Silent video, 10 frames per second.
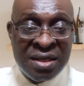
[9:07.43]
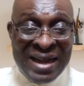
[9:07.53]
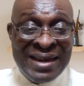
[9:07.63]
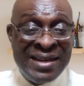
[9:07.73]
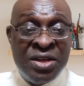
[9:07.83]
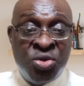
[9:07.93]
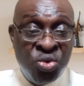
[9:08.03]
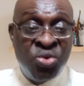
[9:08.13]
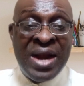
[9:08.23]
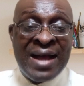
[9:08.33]
Can they
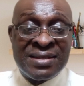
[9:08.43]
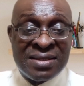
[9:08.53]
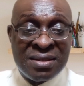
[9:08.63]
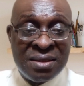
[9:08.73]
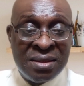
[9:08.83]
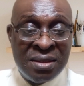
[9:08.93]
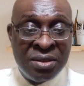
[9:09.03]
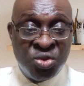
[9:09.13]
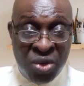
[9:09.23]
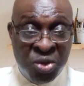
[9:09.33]
do that
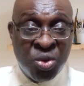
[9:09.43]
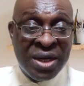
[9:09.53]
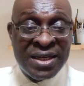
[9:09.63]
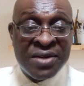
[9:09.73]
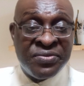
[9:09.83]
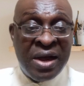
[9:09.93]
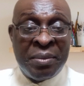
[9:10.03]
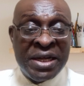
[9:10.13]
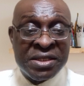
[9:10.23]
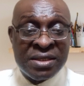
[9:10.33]
to educated
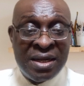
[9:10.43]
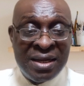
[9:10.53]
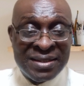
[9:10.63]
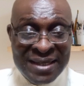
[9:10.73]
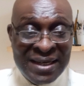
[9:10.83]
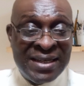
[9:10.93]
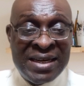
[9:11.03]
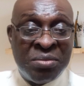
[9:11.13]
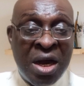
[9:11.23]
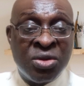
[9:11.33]
farmers, telling
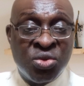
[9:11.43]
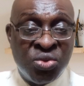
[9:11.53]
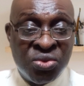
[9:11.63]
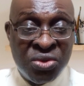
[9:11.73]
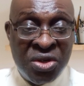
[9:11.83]
them how to,